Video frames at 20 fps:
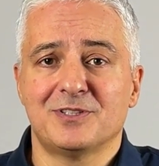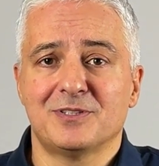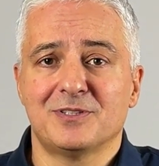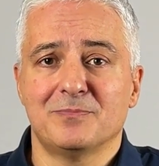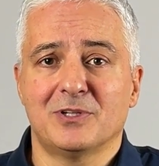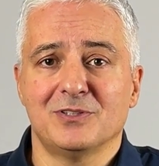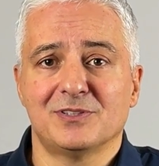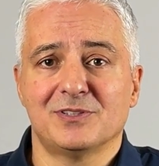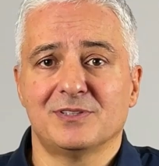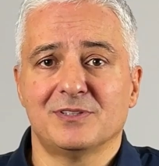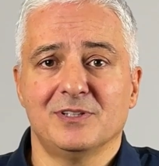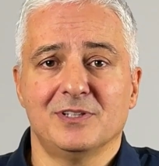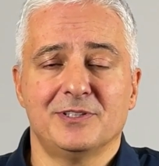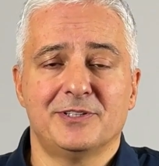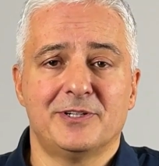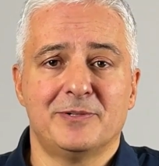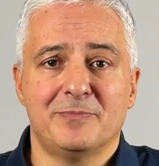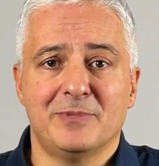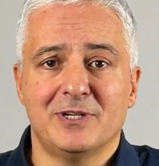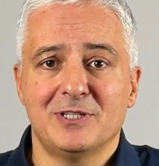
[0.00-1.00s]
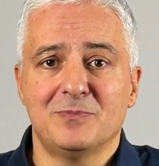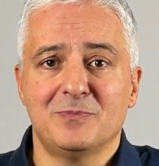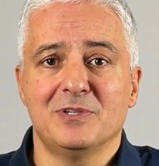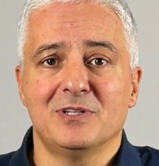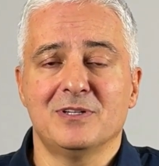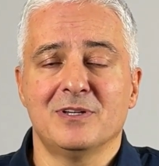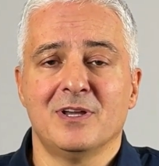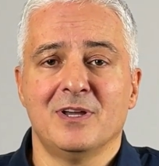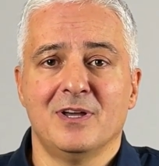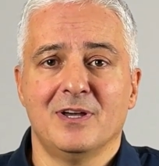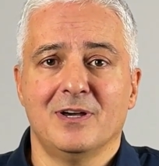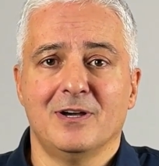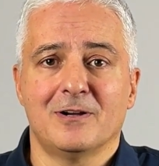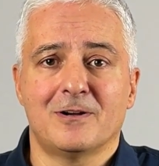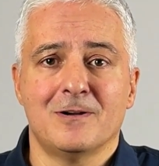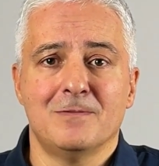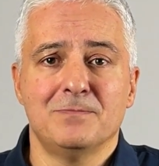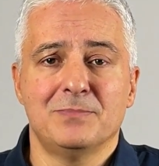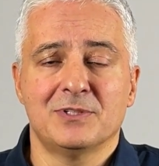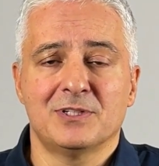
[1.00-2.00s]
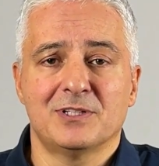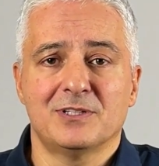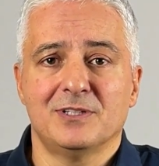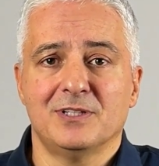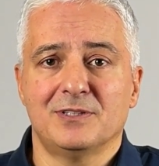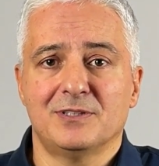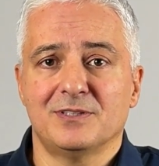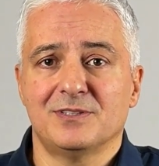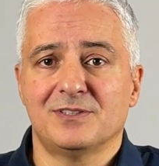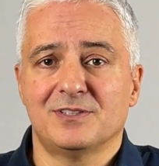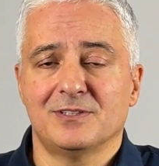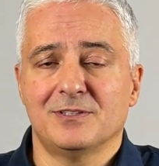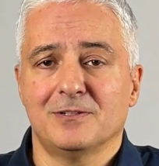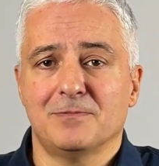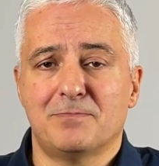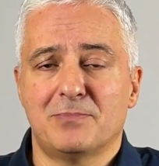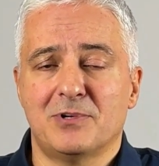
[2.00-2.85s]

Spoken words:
because there might be a company that is